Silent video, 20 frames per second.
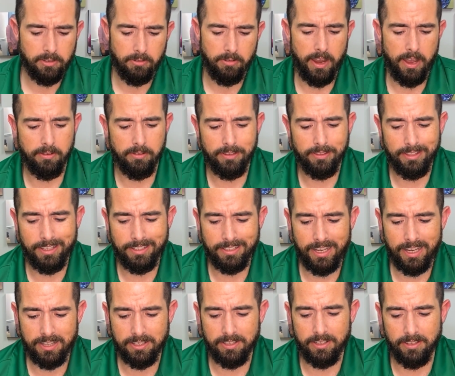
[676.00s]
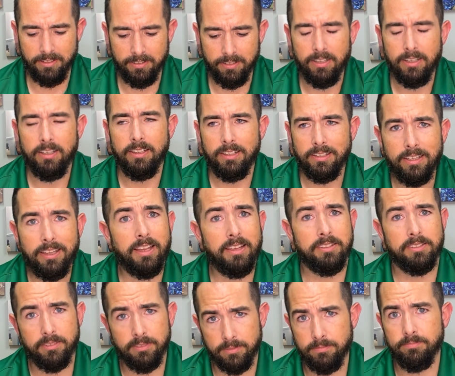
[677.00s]
crowded than Destin?
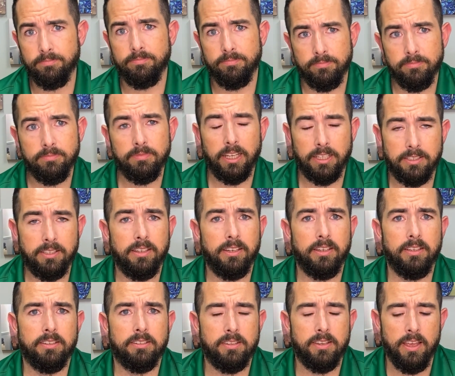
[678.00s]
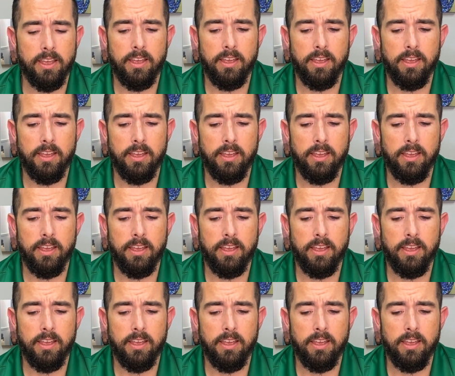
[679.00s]
Yes, yes it is.